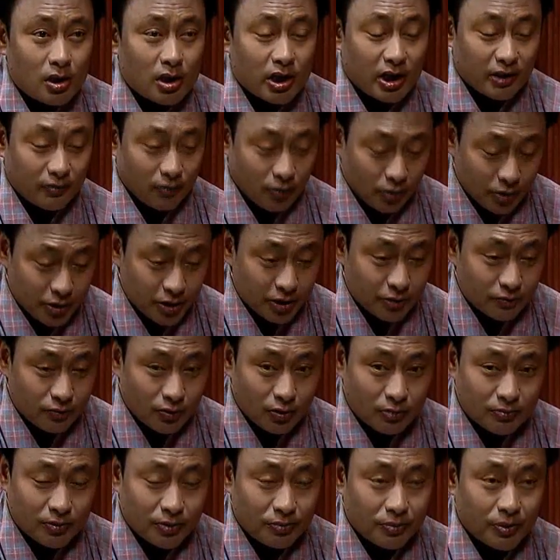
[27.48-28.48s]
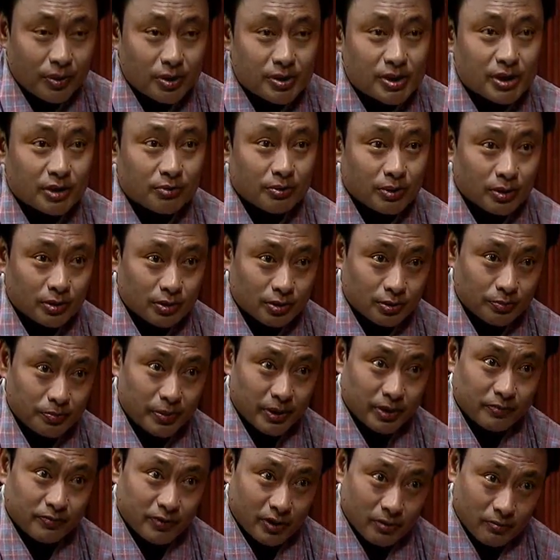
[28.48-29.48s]
I've already informed the viewers that we're going to
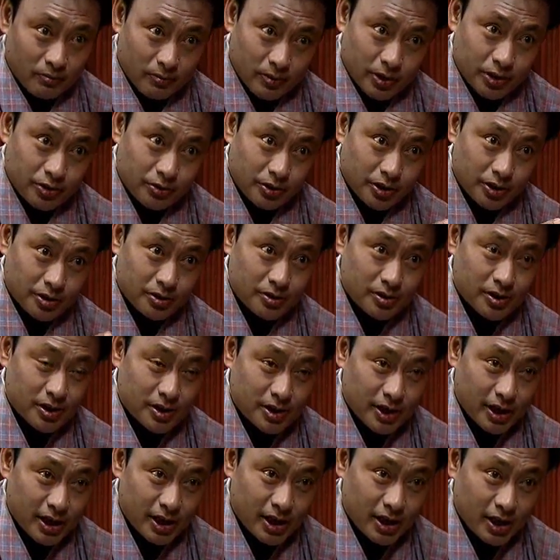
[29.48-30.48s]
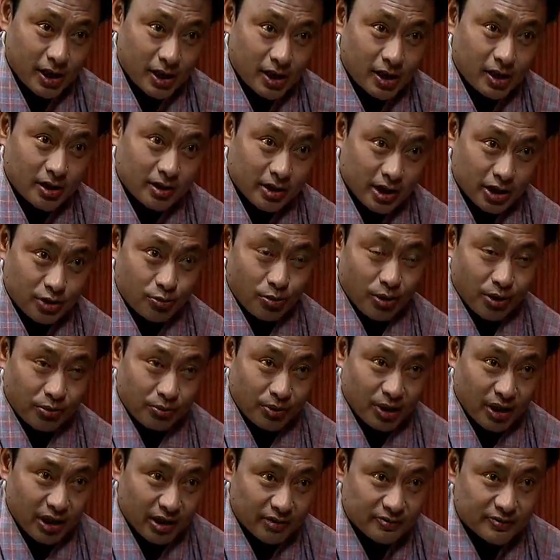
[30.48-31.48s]
pick from Education City. That's where
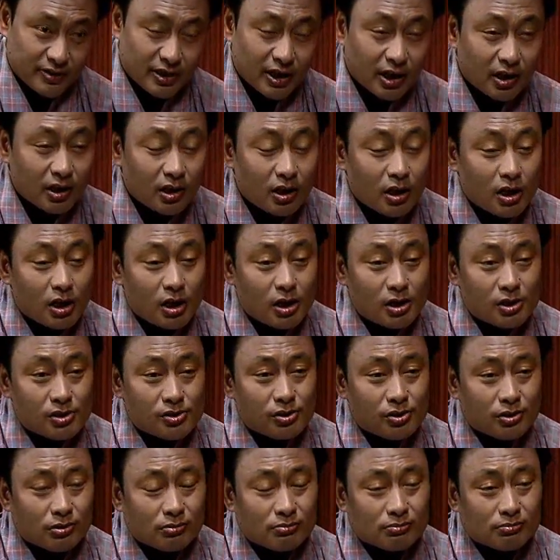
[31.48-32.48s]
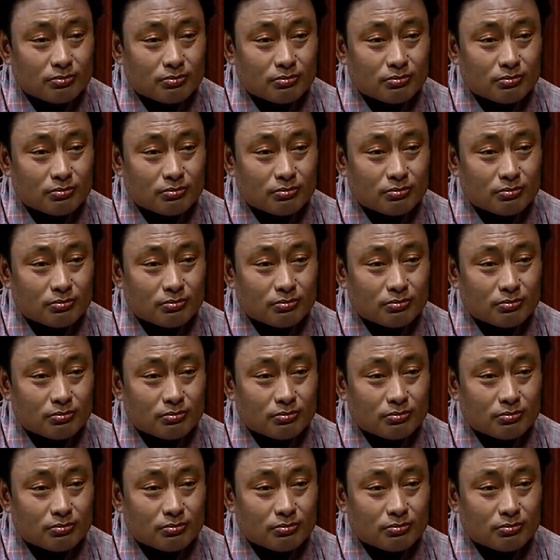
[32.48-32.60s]
we left. So,